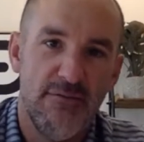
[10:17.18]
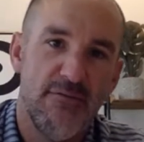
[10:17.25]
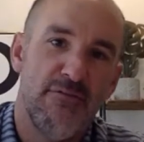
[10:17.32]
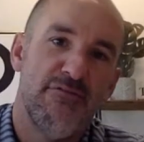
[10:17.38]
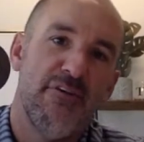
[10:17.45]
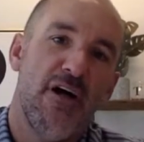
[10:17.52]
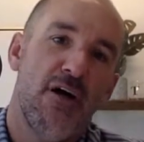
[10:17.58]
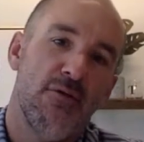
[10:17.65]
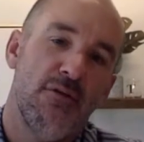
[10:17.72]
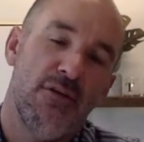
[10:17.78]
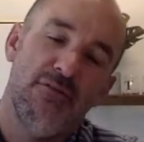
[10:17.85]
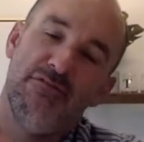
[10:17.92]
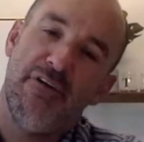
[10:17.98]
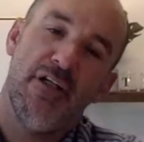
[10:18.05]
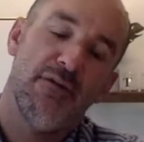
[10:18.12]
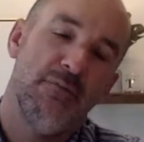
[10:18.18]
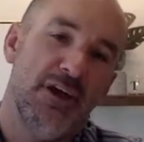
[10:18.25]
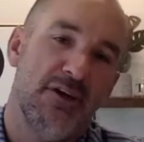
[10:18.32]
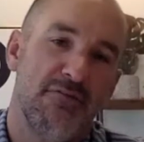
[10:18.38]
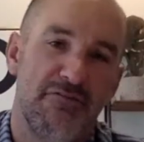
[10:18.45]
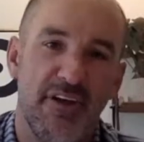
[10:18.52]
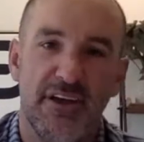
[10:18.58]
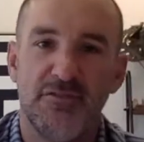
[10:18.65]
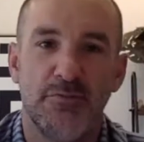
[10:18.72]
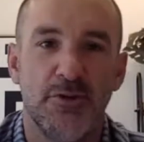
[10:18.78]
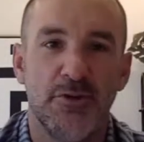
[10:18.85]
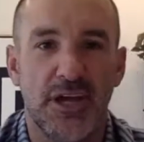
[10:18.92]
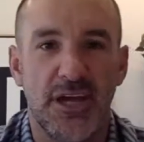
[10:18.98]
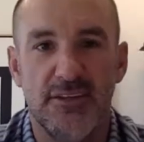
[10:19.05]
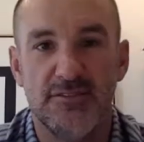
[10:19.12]
Follow me on
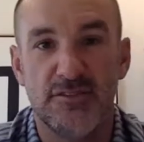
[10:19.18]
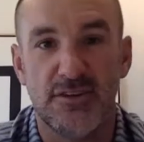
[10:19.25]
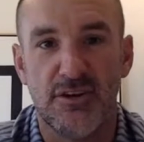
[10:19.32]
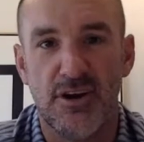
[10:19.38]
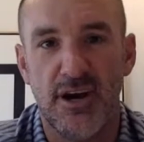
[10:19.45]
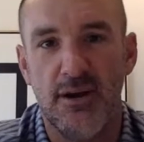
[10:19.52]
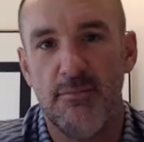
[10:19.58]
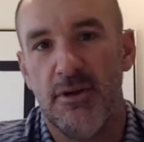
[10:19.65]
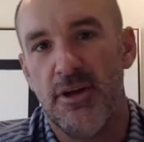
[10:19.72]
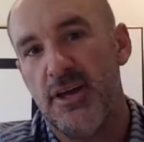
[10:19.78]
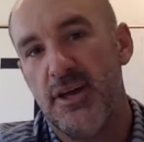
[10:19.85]
Facebook, Instagram,